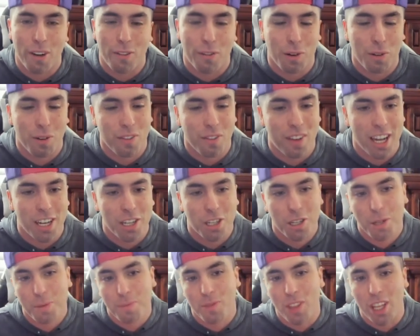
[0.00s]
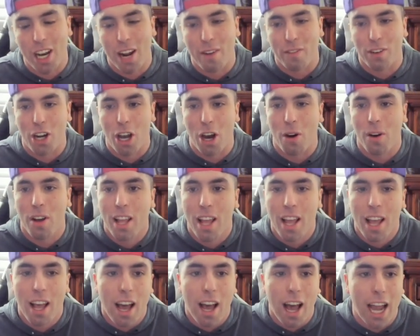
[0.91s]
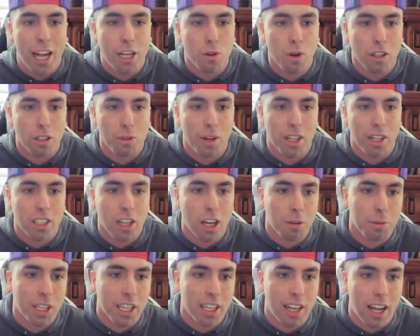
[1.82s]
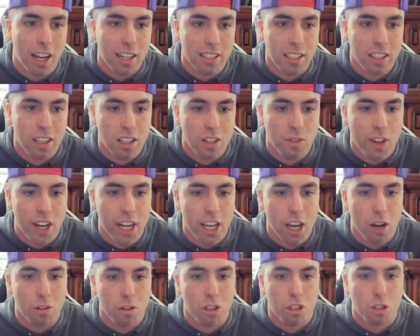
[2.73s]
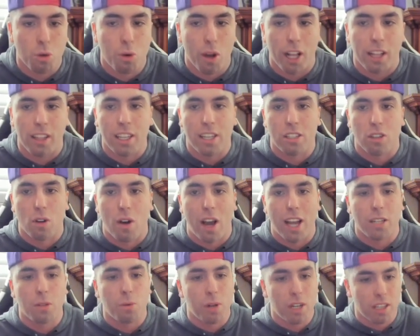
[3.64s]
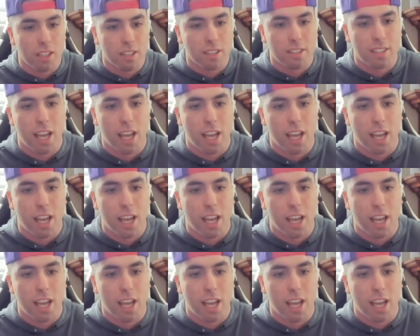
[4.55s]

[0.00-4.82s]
for revenge. You never know. I do also want to talk about the Canucks in this video just quickly. So I tweeted this